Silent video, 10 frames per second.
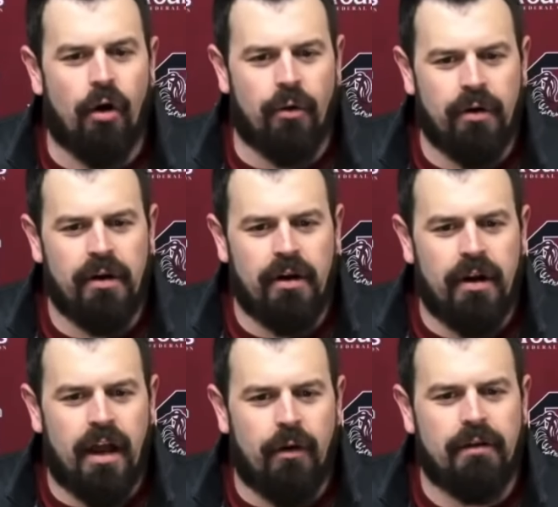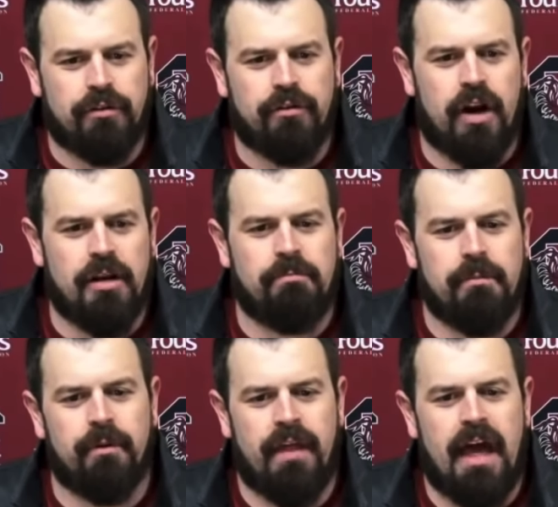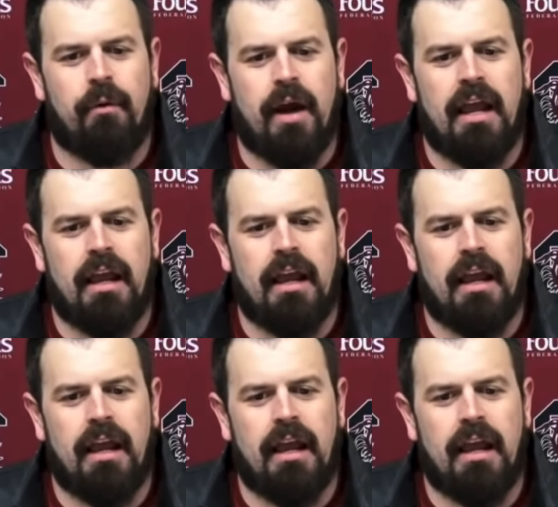And we have to train people that way.